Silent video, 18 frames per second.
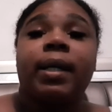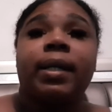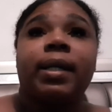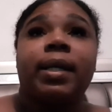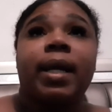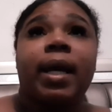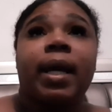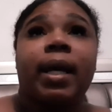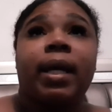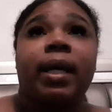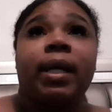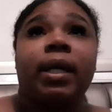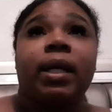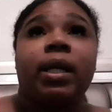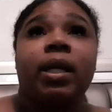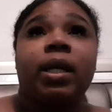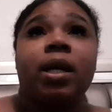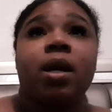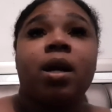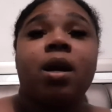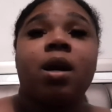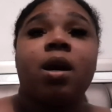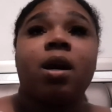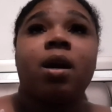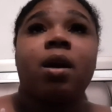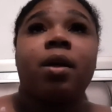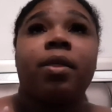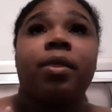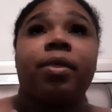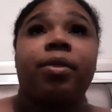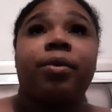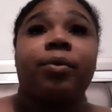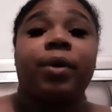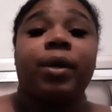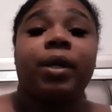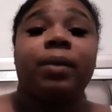day
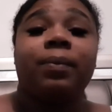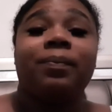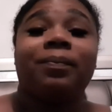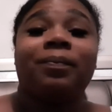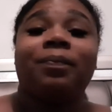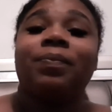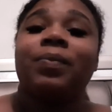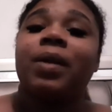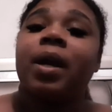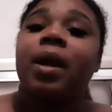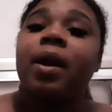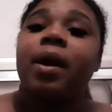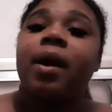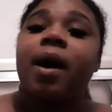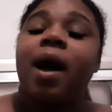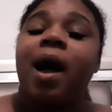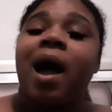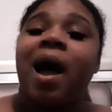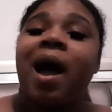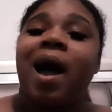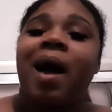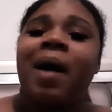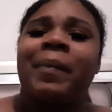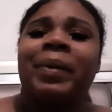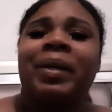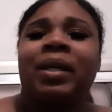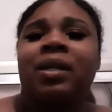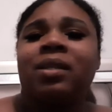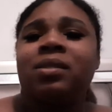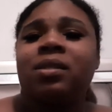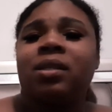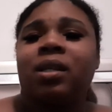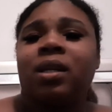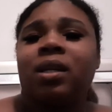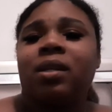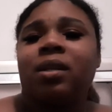3, I began
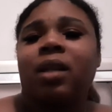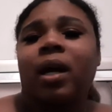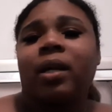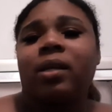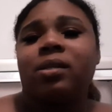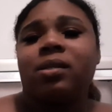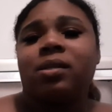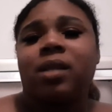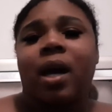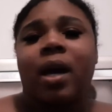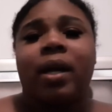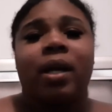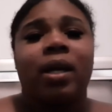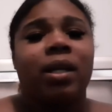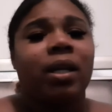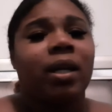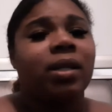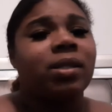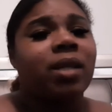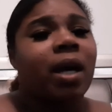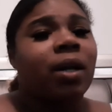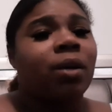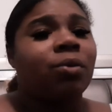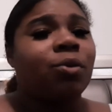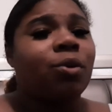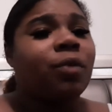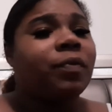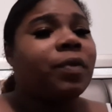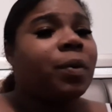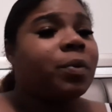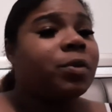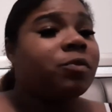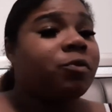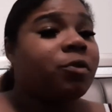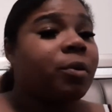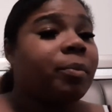to get like slight headaches. I don't know if that
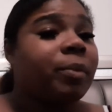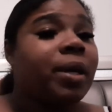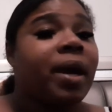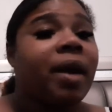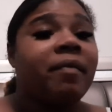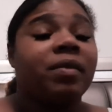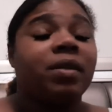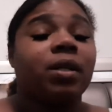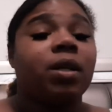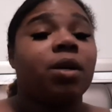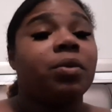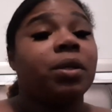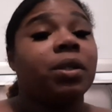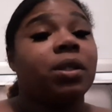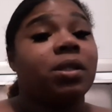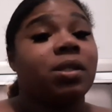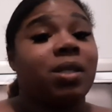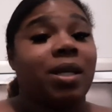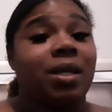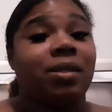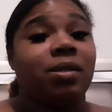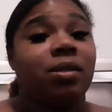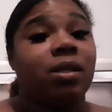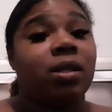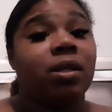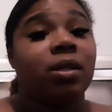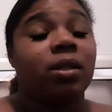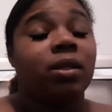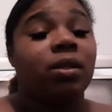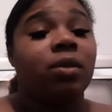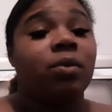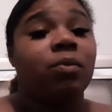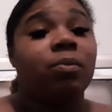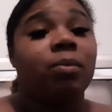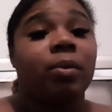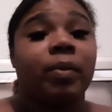was from me having to go get the test done,
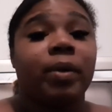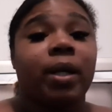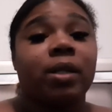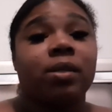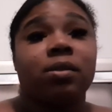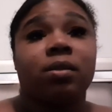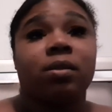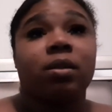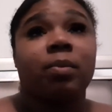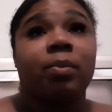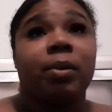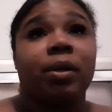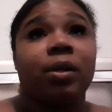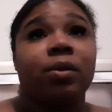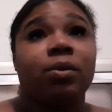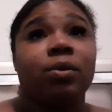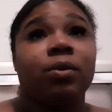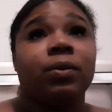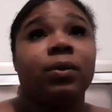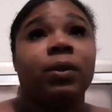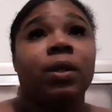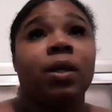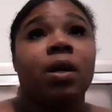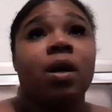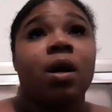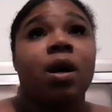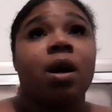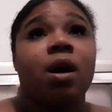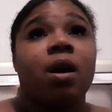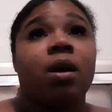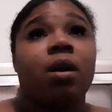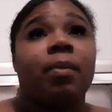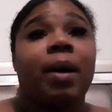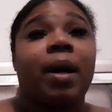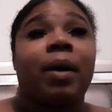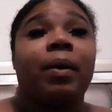but when I took the pill,
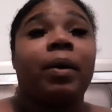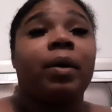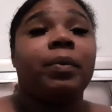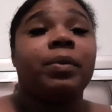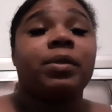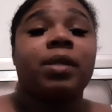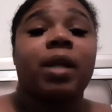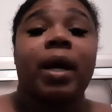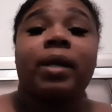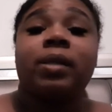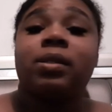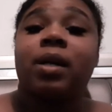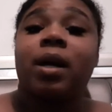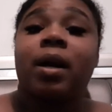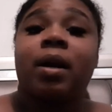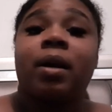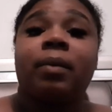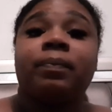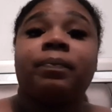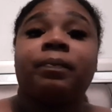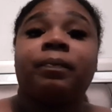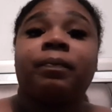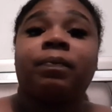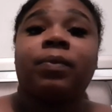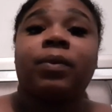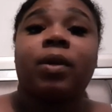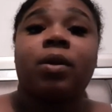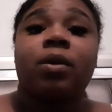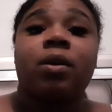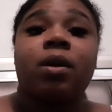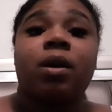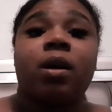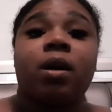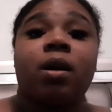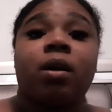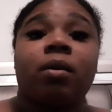it was nighttime.
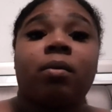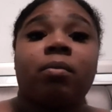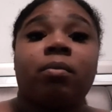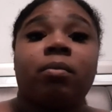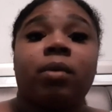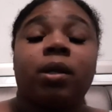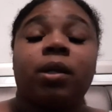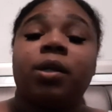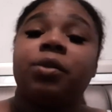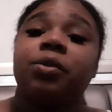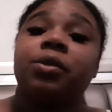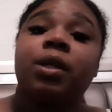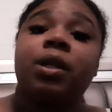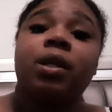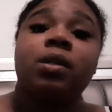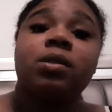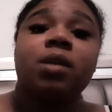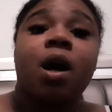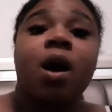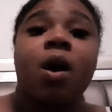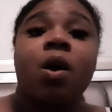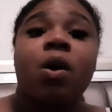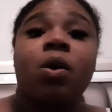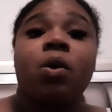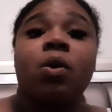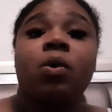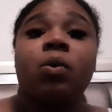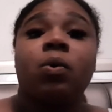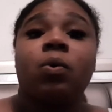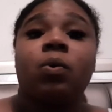Another thing is, all